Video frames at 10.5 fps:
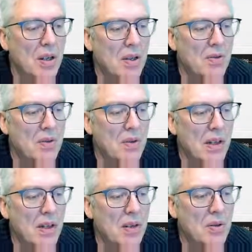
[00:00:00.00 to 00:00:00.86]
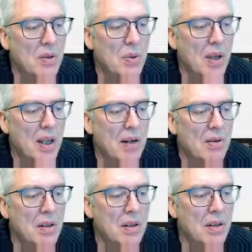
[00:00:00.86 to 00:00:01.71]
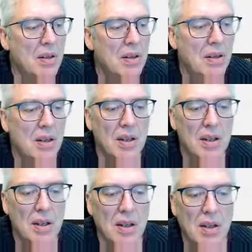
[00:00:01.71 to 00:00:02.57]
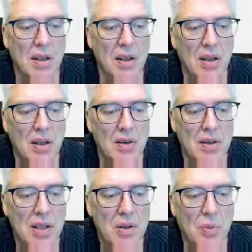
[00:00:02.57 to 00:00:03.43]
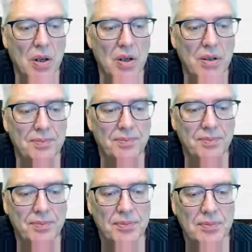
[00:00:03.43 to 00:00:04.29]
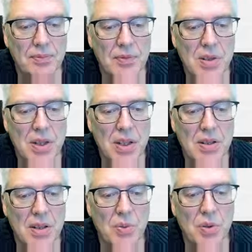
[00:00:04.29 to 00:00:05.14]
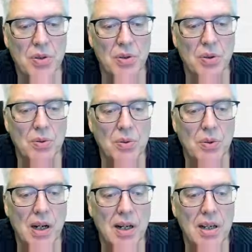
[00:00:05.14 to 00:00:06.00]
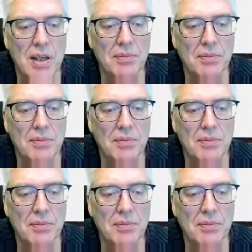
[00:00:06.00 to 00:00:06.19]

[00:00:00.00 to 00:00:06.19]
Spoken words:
So now I can do here in this one. It says I want to go to high.